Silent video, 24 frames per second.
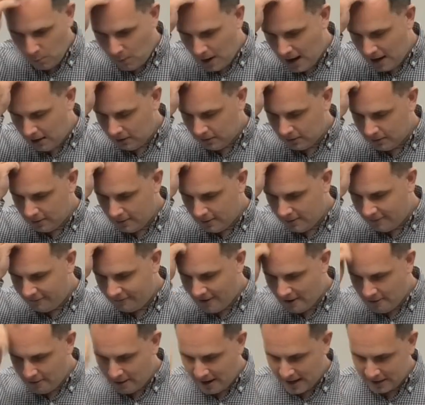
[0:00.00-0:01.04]
Well,
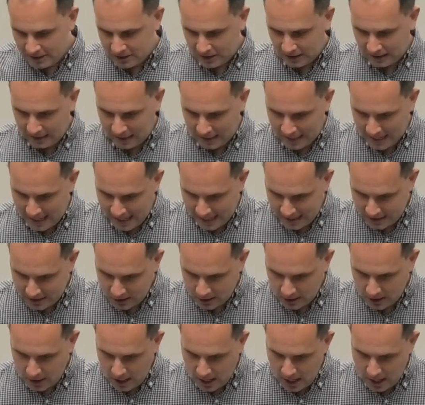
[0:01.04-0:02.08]
Pharaoh has declared
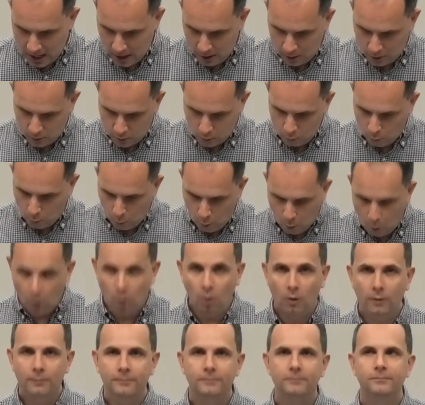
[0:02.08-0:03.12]

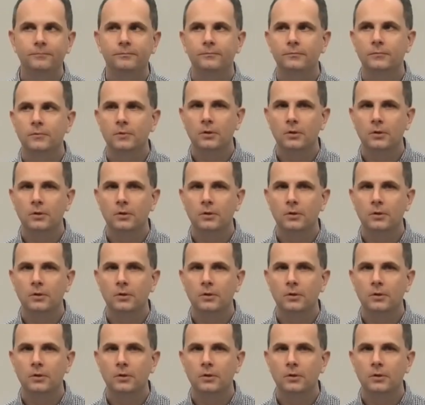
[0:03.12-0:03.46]
war